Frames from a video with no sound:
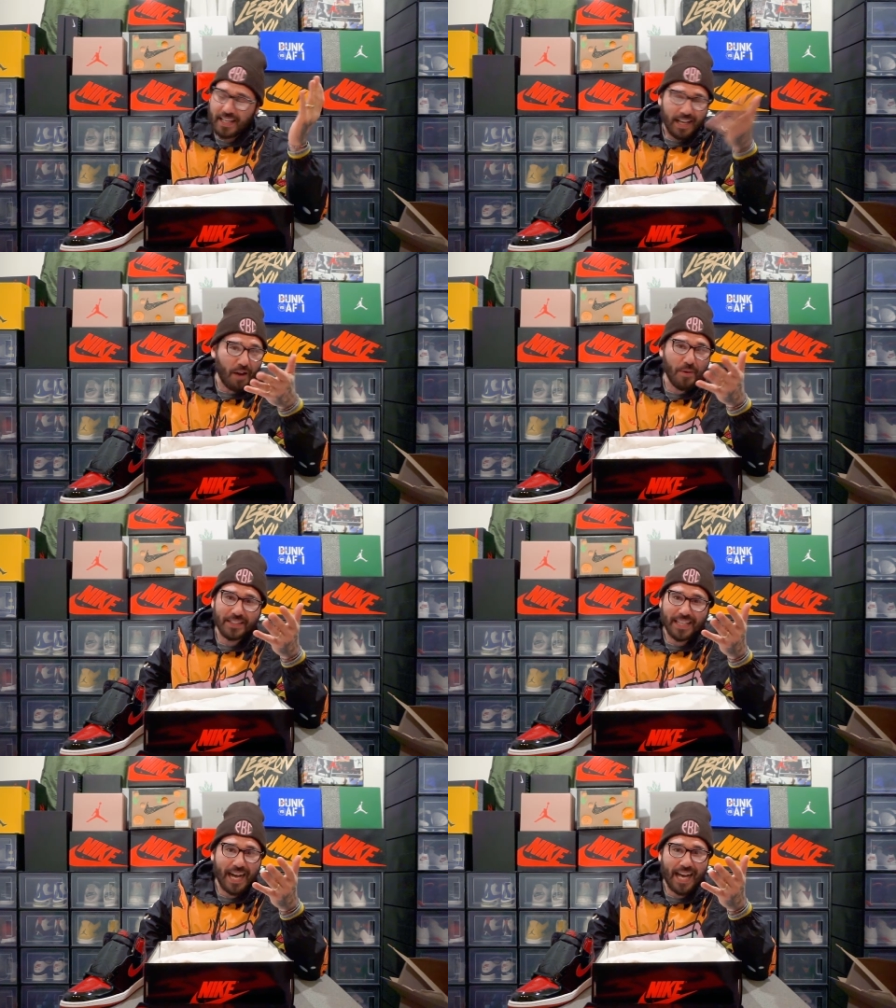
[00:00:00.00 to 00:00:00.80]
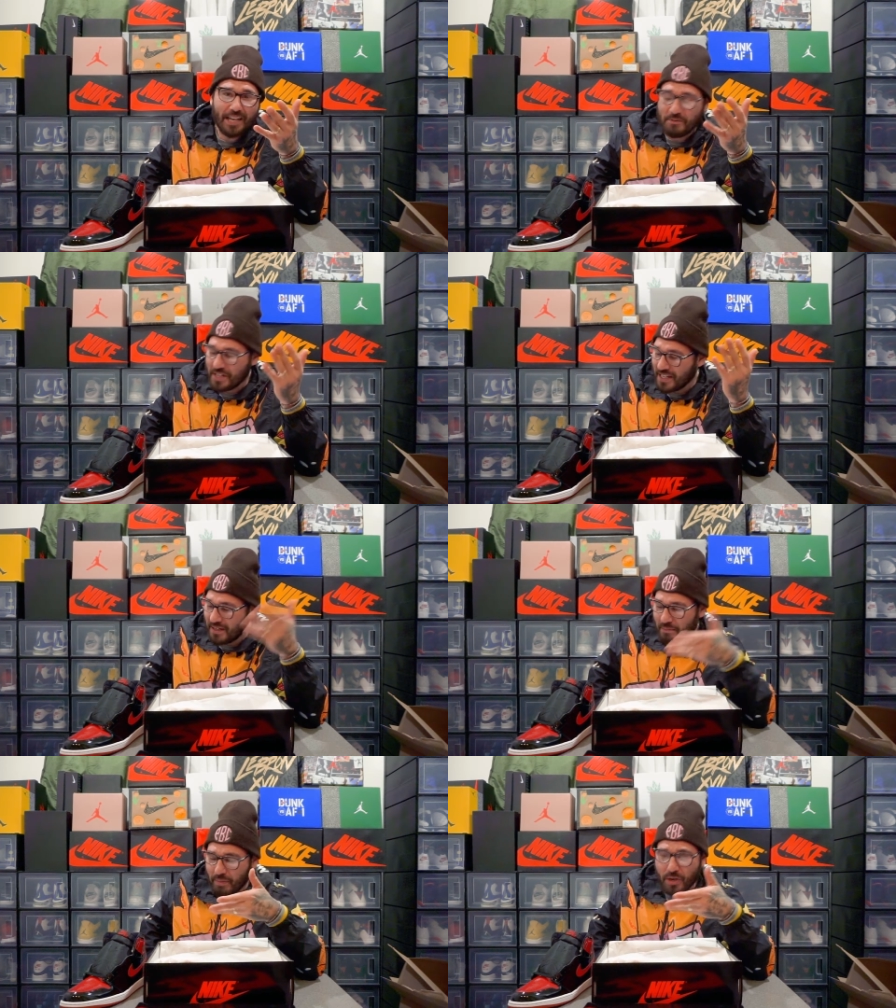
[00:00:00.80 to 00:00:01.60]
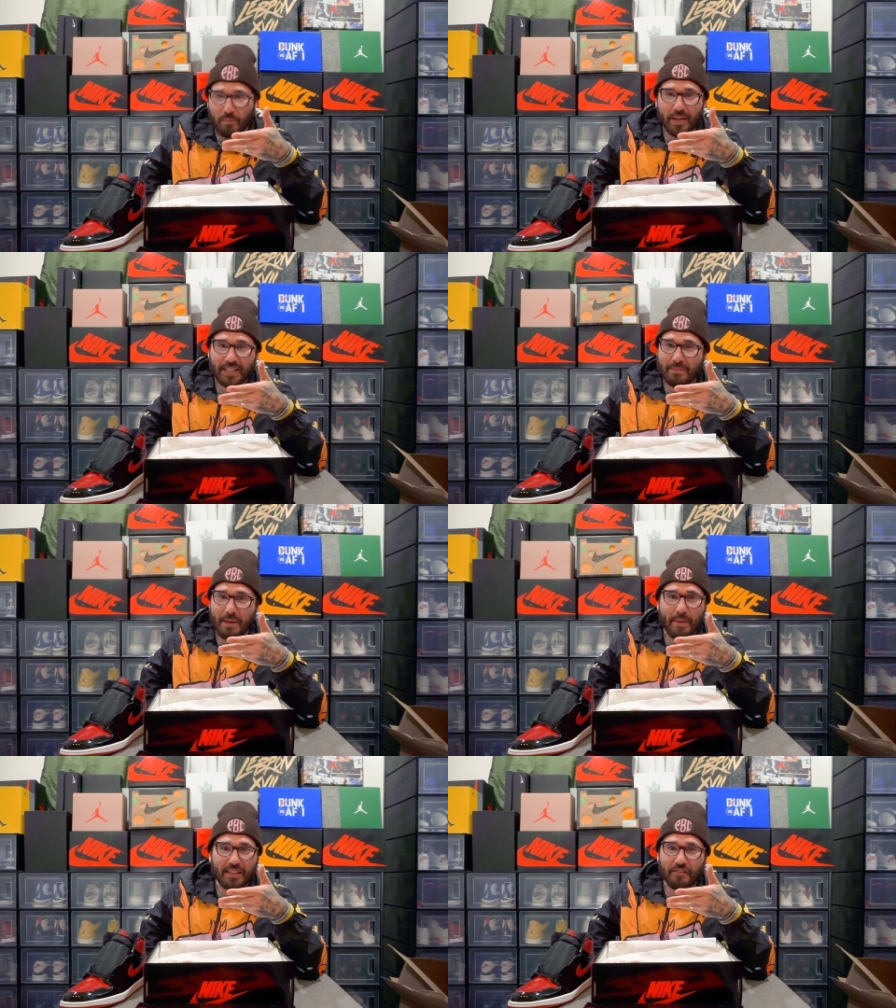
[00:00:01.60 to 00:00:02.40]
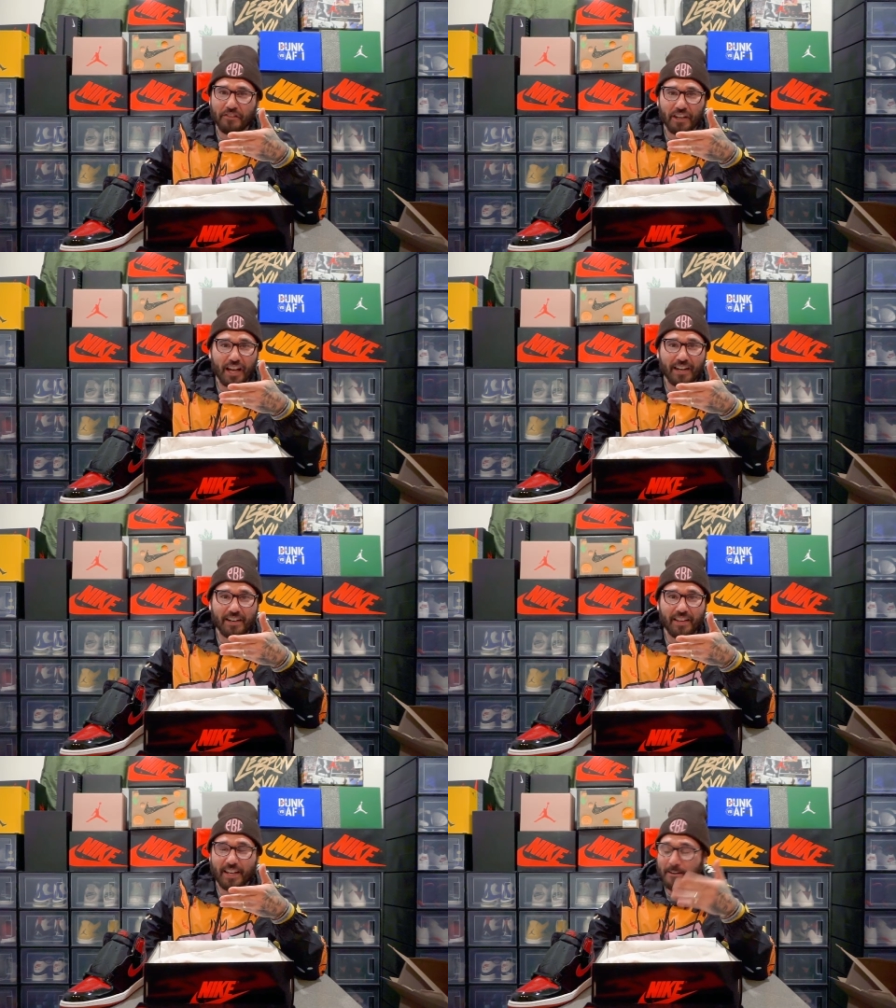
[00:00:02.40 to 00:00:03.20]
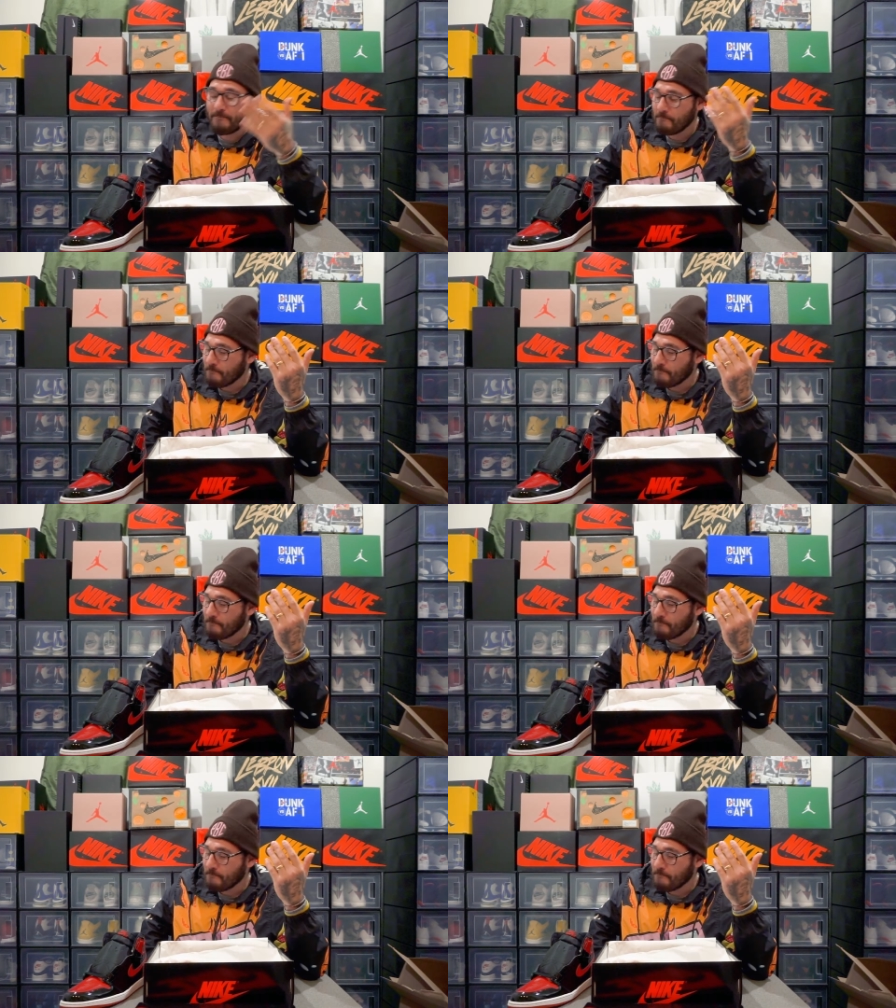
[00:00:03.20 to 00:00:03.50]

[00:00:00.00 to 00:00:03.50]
I went to Hollywood, boom, picked them up at the Foot Locker there.